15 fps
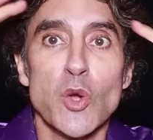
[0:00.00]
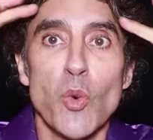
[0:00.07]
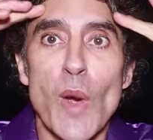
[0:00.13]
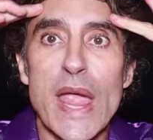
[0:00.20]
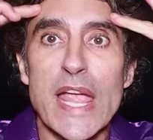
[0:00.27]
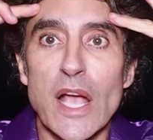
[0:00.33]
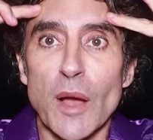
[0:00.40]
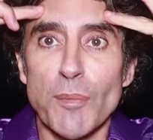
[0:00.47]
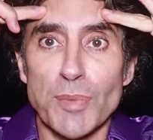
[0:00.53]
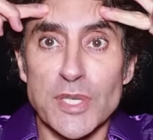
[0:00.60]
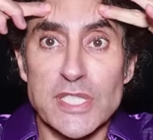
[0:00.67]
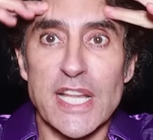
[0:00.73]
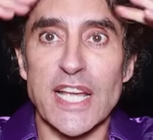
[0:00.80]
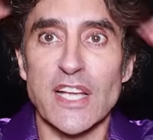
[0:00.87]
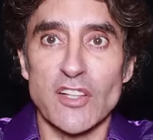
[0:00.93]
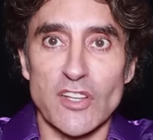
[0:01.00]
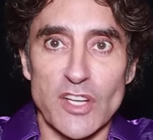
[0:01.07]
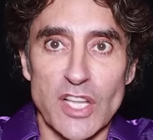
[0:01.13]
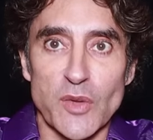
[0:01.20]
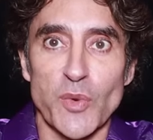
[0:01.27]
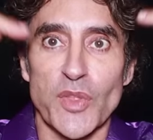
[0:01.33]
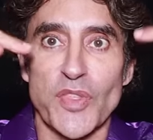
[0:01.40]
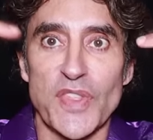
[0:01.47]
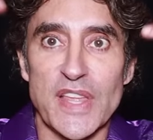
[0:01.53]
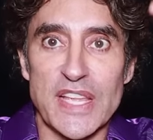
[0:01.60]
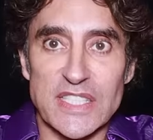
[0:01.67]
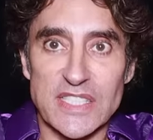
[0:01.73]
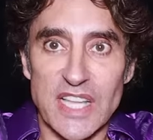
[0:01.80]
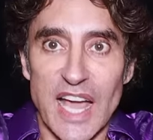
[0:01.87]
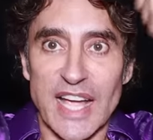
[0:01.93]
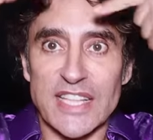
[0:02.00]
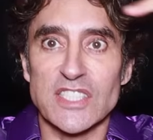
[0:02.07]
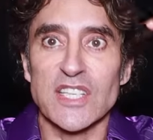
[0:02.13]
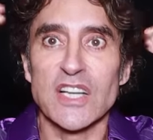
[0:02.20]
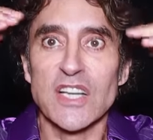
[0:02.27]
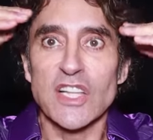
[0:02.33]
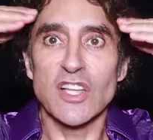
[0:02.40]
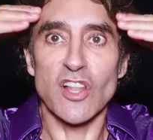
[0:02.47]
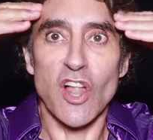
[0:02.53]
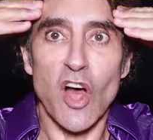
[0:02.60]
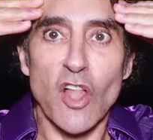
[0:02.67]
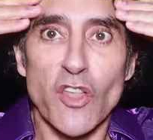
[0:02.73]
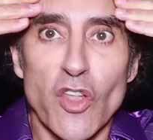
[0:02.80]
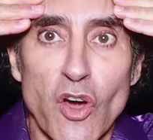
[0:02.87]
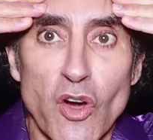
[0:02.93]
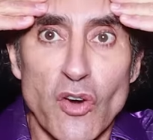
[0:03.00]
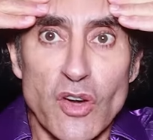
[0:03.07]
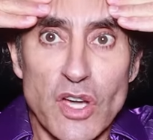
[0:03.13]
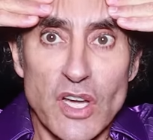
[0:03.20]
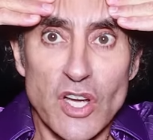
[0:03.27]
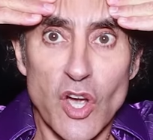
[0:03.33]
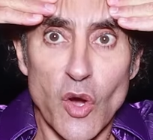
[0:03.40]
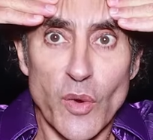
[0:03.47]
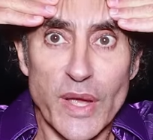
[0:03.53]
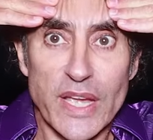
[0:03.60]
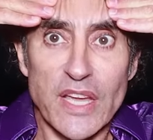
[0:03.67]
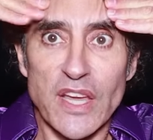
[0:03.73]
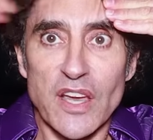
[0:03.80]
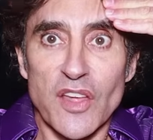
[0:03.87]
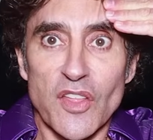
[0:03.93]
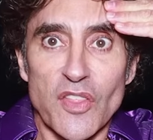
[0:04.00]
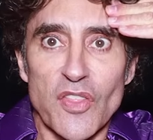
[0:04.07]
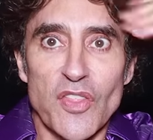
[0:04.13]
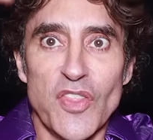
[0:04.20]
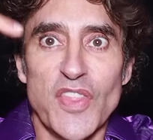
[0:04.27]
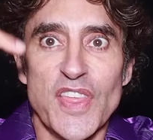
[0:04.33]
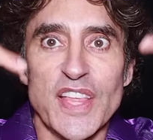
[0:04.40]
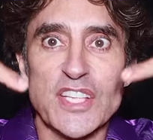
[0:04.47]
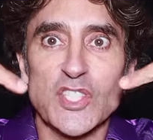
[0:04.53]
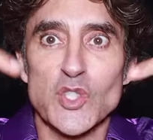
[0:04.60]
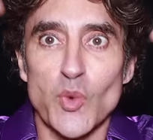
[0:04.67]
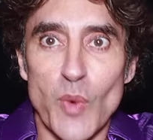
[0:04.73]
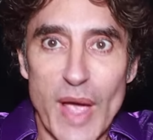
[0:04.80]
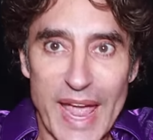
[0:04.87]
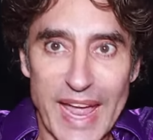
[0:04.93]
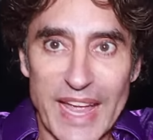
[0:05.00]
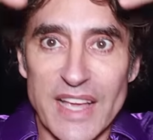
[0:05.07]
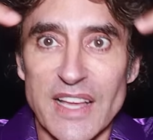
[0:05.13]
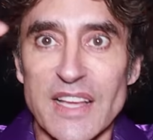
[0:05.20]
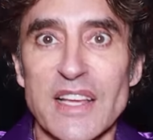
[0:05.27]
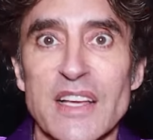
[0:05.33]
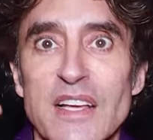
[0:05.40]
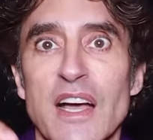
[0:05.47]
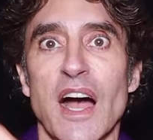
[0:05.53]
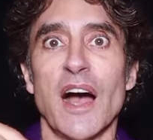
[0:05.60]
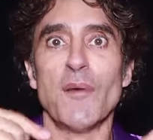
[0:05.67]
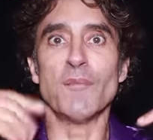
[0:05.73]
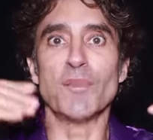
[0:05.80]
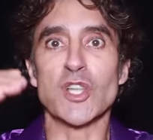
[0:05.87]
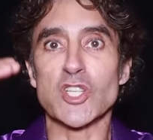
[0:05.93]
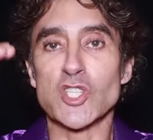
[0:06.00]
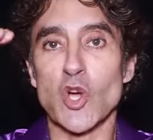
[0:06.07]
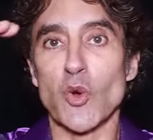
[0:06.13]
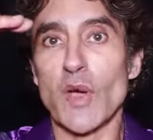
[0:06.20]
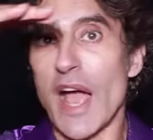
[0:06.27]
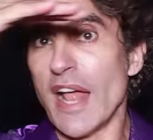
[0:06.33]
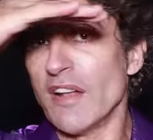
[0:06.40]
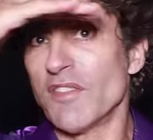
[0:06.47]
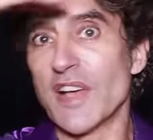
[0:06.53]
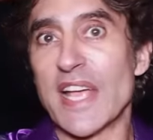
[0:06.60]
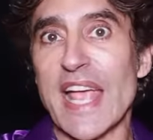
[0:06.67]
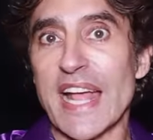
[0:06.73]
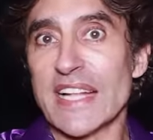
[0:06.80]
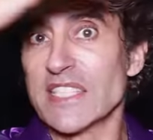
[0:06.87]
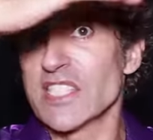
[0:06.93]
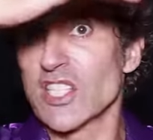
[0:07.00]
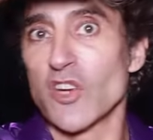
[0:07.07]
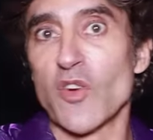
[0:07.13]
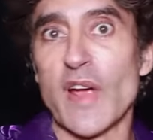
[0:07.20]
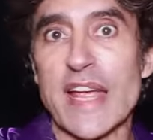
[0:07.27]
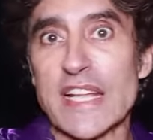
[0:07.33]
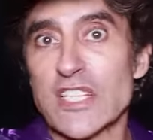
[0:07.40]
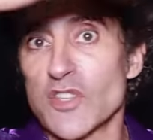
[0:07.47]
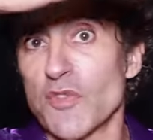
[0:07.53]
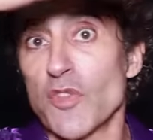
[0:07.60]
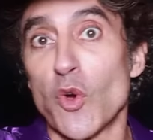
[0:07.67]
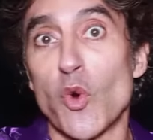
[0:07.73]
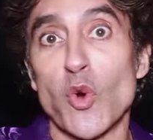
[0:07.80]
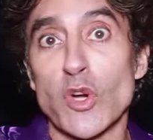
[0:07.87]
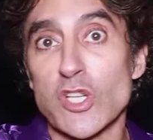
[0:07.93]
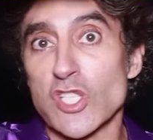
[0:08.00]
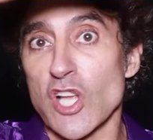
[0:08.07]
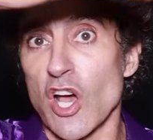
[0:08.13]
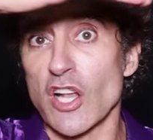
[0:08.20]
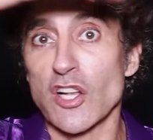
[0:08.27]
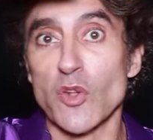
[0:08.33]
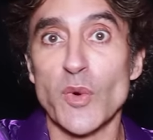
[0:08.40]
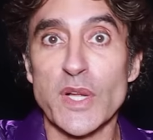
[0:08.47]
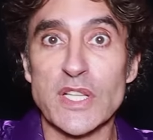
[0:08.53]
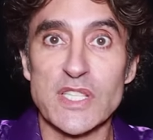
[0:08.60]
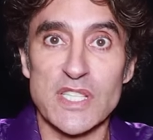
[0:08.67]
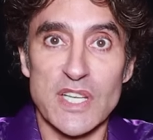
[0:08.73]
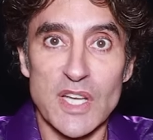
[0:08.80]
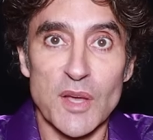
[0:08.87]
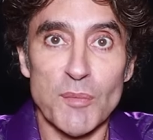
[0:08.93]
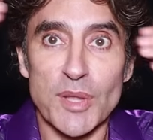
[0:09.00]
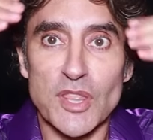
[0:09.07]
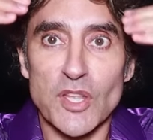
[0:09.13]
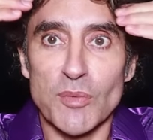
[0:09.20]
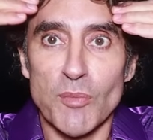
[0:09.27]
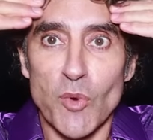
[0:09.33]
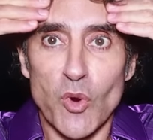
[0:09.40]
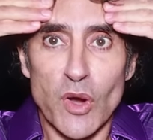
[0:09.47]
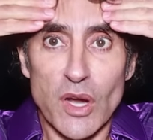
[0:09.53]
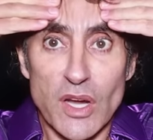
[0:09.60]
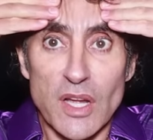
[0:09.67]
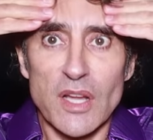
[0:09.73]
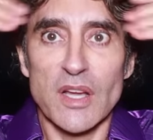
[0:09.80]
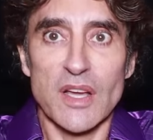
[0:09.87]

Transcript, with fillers: wake up particularly with these lines, you'll all know, going this way. Um, so kind of against the grains of the horizontal ones, but they're more